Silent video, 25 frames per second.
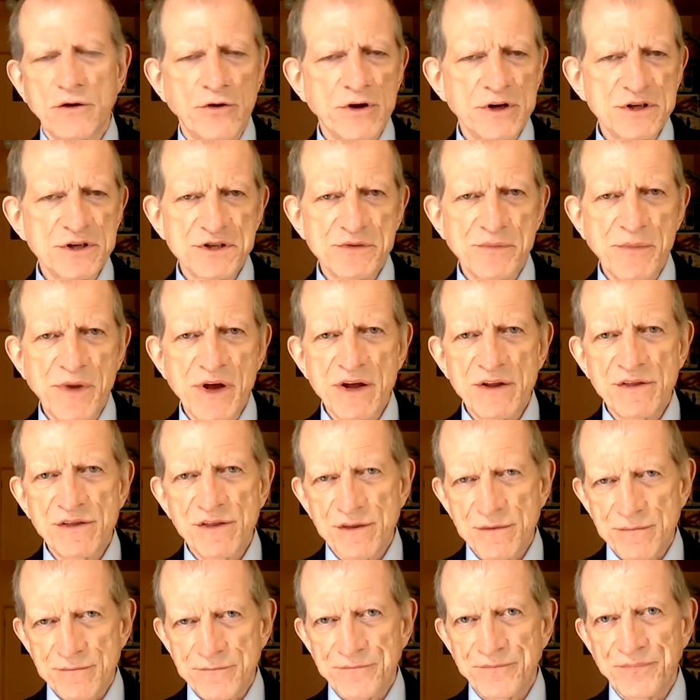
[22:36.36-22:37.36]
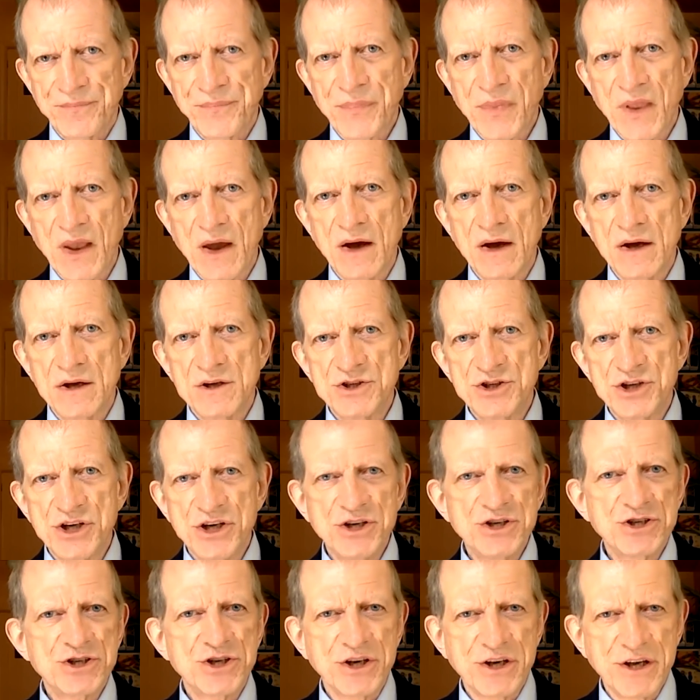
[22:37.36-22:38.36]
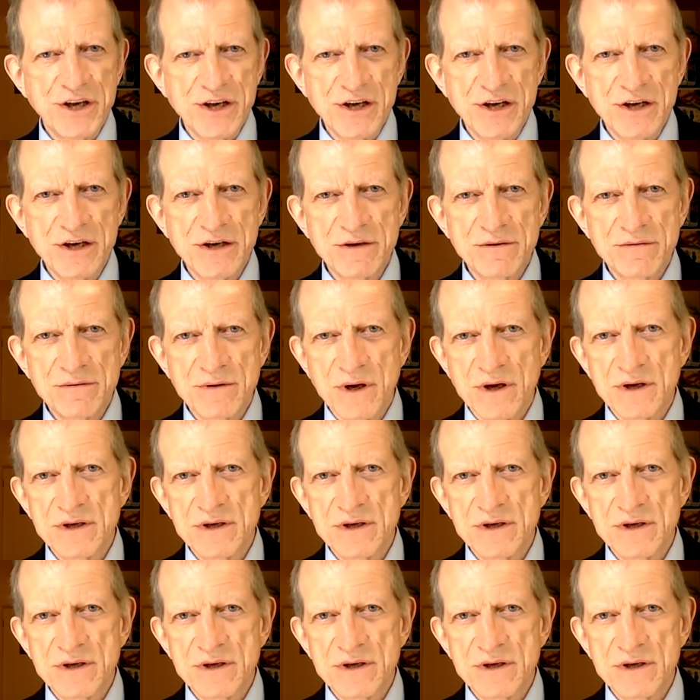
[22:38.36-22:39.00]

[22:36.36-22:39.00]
Chris Smith, Jeanne Shaheen,